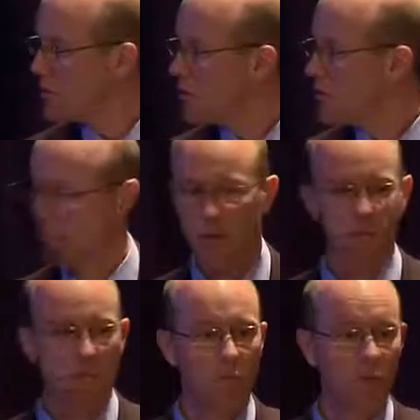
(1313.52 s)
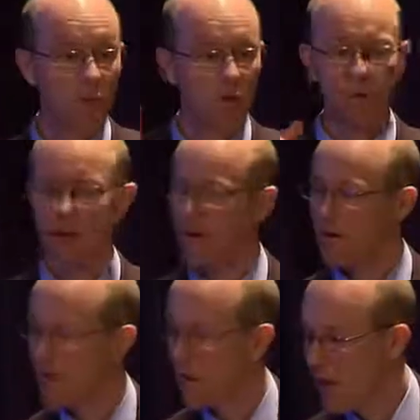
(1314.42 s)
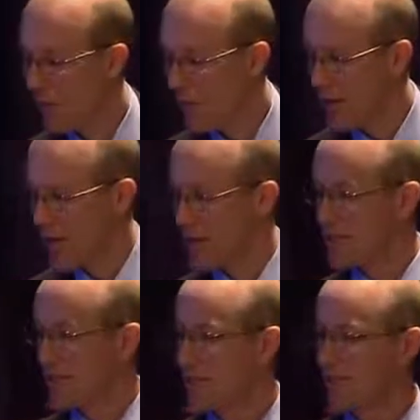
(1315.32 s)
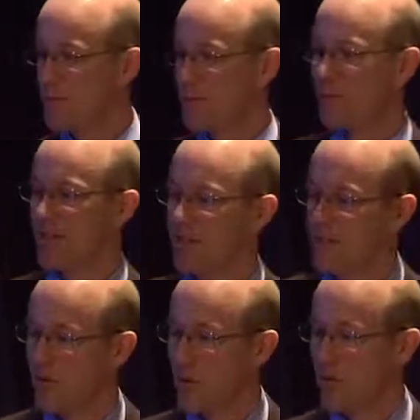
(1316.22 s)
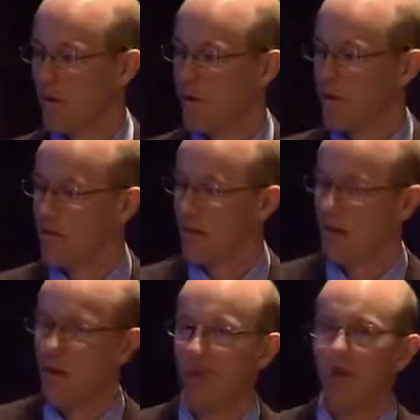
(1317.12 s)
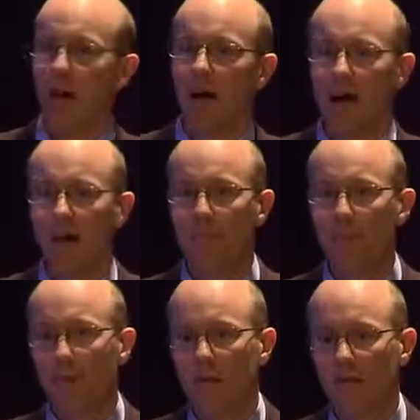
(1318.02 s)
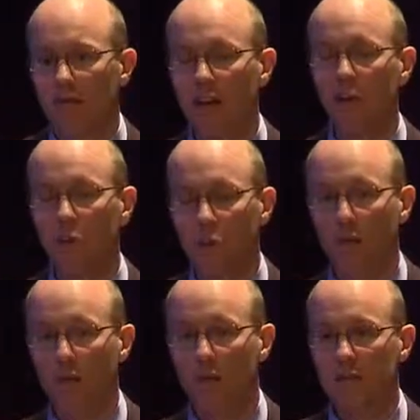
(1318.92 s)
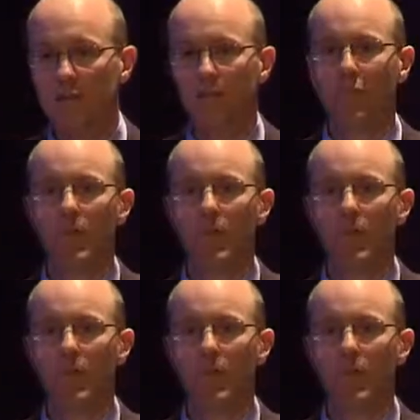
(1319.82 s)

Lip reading: to talk about 1 minute? All right. In that case, I will just touch on this very briefly. So, starting with awareness,